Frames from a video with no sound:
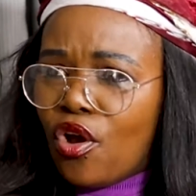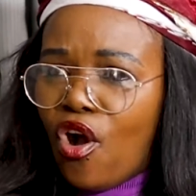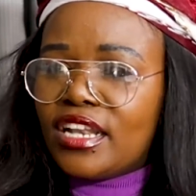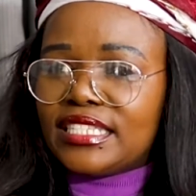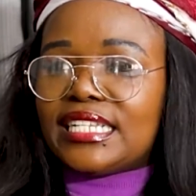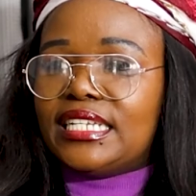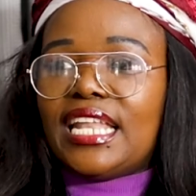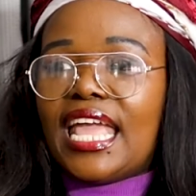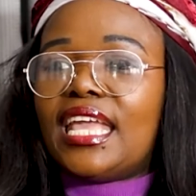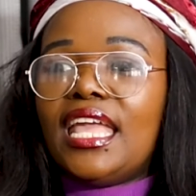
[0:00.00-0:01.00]
No, honestly,
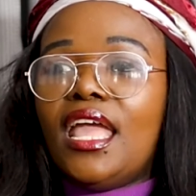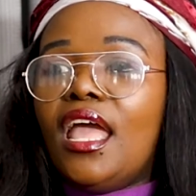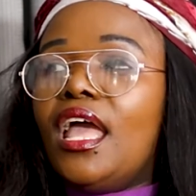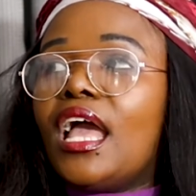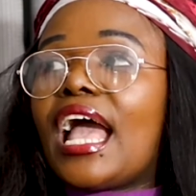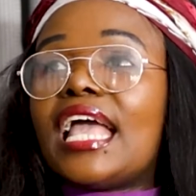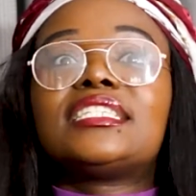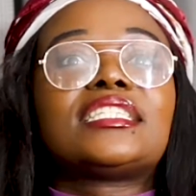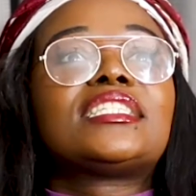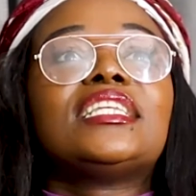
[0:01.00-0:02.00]
like,
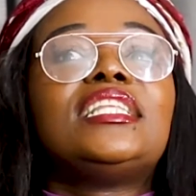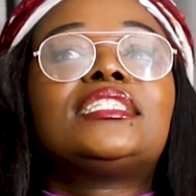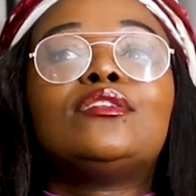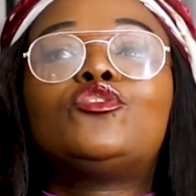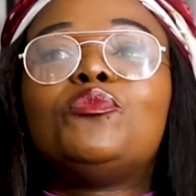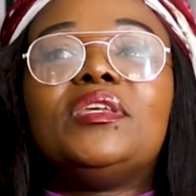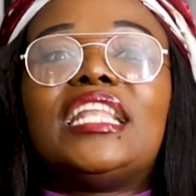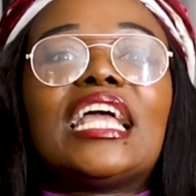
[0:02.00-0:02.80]
guys, listen to me.